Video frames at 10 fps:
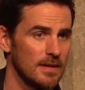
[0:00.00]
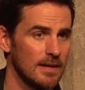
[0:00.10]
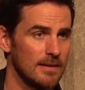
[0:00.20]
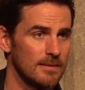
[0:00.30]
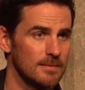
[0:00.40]

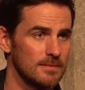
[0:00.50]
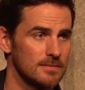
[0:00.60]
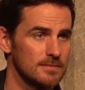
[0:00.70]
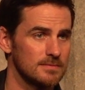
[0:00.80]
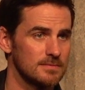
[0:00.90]

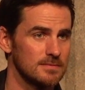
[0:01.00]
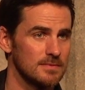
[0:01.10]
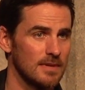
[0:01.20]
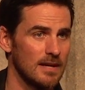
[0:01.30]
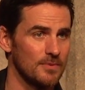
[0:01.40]

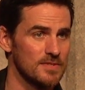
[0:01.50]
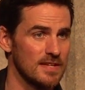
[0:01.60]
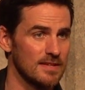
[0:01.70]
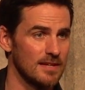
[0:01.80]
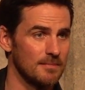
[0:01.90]
I would
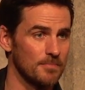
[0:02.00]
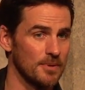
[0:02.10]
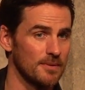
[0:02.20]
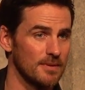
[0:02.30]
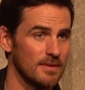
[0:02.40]
say then,
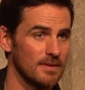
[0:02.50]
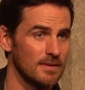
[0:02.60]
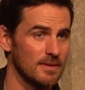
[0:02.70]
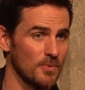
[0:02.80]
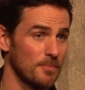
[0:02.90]
but
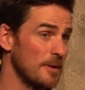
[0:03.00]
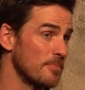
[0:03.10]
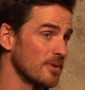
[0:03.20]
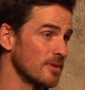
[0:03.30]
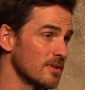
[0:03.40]
there were
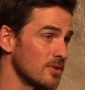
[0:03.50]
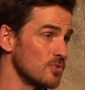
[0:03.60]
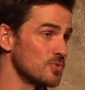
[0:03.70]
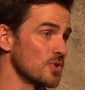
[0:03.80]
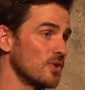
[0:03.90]
people
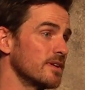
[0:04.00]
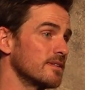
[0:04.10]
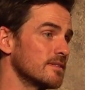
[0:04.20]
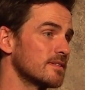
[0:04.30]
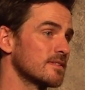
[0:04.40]
who
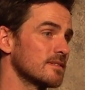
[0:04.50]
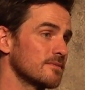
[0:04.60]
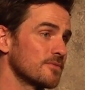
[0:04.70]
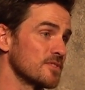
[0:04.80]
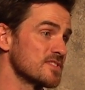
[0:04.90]
joined
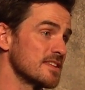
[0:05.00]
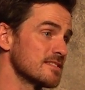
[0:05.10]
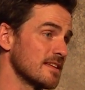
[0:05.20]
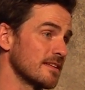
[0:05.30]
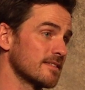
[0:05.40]
for a
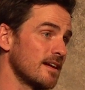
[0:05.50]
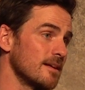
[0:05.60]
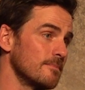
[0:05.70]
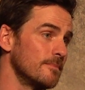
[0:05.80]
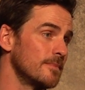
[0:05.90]
season at a
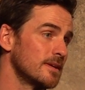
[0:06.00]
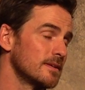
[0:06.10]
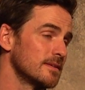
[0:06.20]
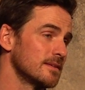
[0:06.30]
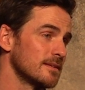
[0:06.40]
time
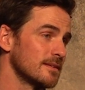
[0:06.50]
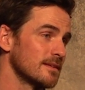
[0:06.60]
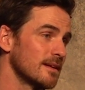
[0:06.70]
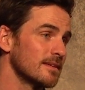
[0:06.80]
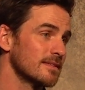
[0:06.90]

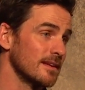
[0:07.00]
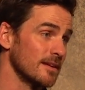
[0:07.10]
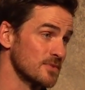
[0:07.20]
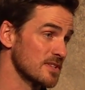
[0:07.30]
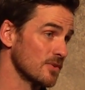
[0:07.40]
that
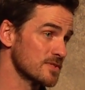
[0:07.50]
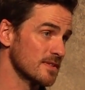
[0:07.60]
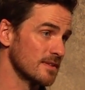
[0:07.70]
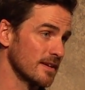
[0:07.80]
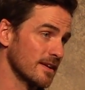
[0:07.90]
I was close
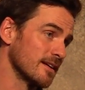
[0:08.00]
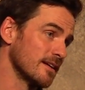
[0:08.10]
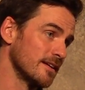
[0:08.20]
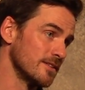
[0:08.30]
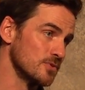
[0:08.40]
to. Like
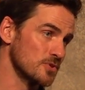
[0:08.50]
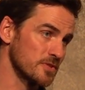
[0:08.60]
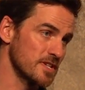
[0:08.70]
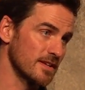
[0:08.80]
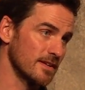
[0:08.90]
I knew
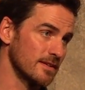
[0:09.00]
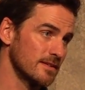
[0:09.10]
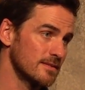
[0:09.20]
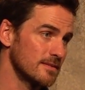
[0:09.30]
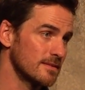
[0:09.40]
Georgina
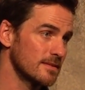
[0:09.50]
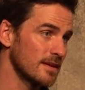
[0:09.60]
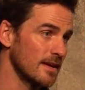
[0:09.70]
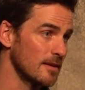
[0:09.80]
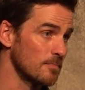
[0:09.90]

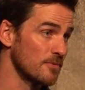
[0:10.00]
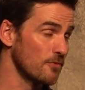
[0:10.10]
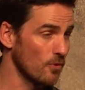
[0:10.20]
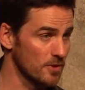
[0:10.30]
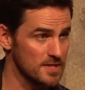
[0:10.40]
Haig
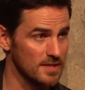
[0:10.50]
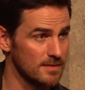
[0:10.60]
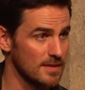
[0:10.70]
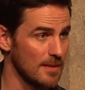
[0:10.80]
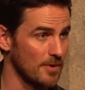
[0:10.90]
before she
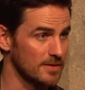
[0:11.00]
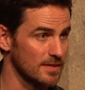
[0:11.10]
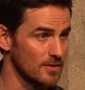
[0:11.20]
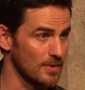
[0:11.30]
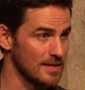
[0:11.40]
came on
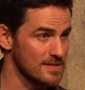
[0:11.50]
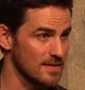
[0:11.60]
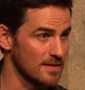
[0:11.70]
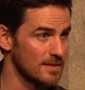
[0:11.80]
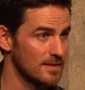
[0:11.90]
to do
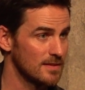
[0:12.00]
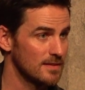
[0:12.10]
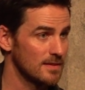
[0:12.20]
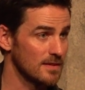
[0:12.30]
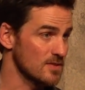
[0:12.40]
Elsa,
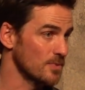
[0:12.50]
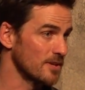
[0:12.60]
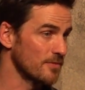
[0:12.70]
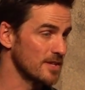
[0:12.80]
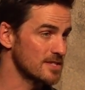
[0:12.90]
and so
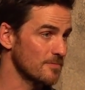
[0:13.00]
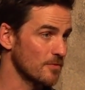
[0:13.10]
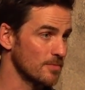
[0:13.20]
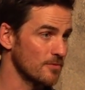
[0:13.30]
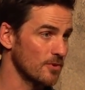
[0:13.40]
we had a friendship
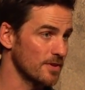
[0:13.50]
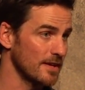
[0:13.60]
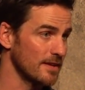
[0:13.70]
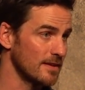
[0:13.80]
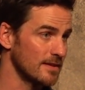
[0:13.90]
from before
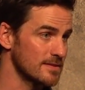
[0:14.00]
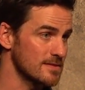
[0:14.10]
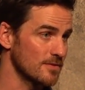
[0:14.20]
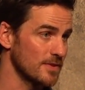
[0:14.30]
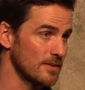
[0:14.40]
that and
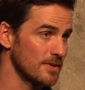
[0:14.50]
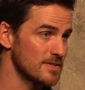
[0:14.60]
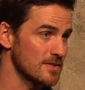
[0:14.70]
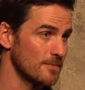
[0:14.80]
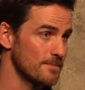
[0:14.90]
stuff
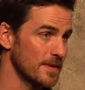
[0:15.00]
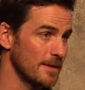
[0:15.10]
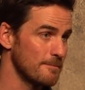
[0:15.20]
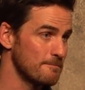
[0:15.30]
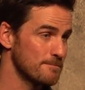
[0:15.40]
anyway, so yeah.